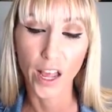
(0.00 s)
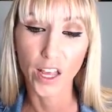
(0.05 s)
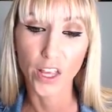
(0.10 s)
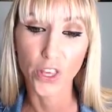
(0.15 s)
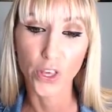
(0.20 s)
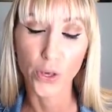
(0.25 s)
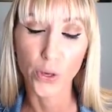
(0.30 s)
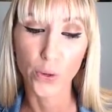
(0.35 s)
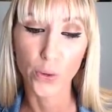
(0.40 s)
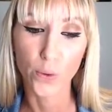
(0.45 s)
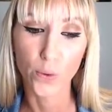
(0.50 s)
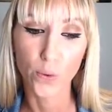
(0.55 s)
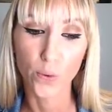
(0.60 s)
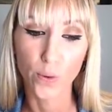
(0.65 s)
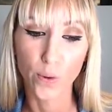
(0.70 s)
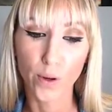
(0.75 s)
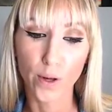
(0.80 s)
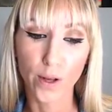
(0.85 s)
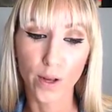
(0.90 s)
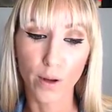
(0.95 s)

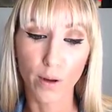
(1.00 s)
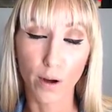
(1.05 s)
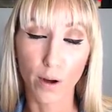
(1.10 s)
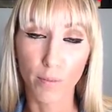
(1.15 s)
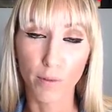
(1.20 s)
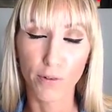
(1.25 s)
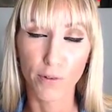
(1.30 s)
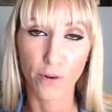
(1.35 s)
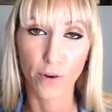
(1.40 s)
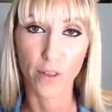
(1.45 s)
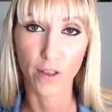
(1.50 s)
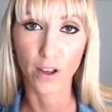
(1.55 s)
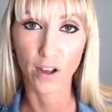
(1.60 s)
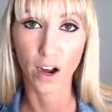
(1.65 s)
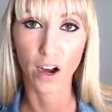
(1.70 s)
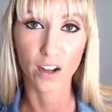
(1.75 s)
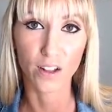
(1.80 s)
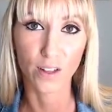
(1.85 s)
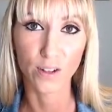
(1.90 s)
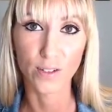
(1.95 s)
the
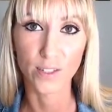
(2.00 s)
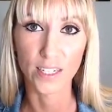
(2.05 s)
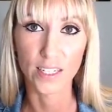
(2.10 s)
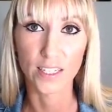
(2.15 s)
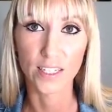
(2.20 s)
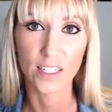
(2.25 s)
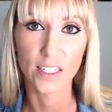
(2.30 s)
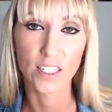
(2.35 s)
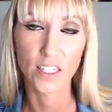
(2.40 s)
cart closes.